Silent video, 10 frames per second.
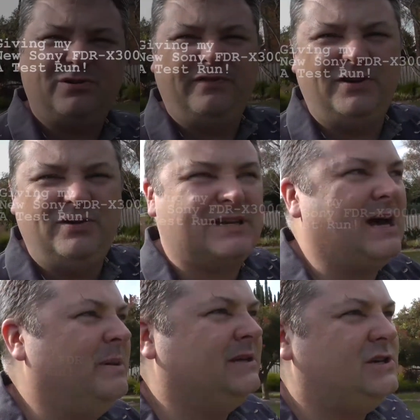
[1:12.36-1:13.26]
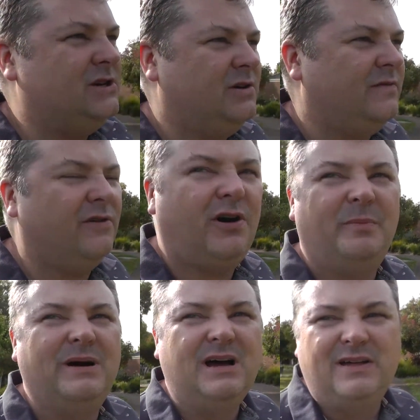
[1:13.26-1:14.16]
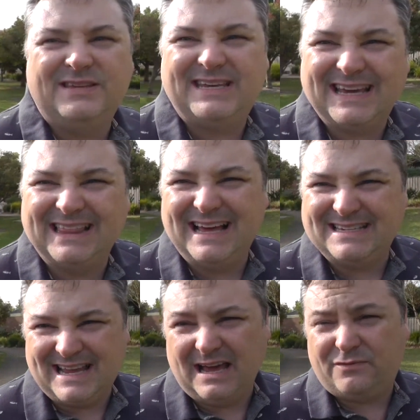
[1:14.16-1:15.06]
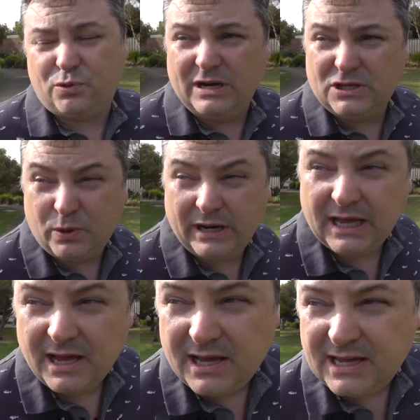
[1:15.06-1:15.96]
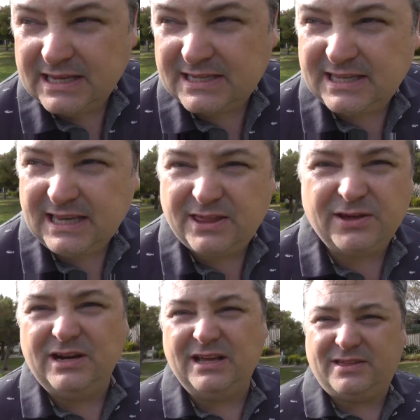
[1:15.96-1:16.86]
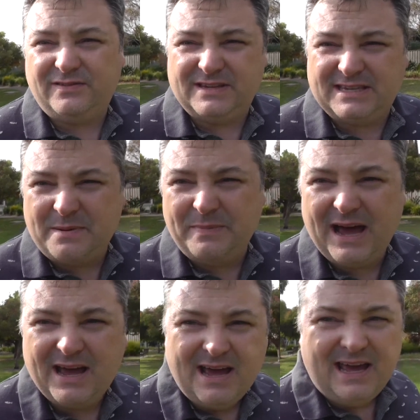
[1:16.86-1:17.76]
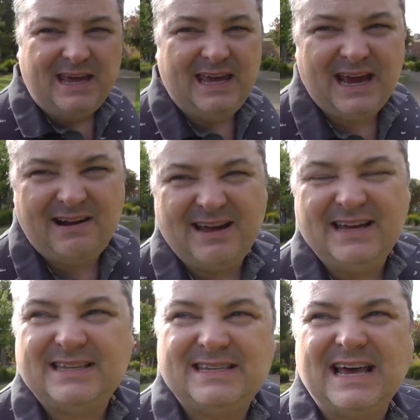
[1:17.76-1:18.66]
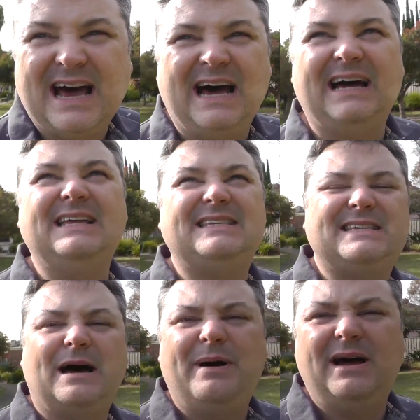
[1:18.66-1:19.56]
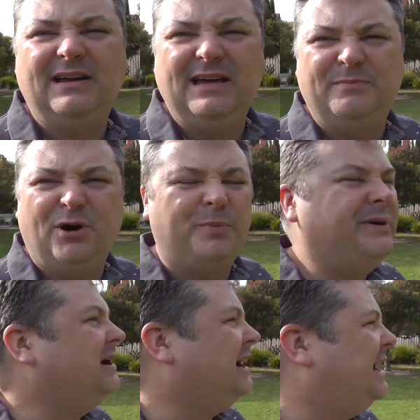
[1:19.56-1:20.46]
review is coming to you from the second last day of 2020. It's the 30th of December here. It's summer in Melbourne,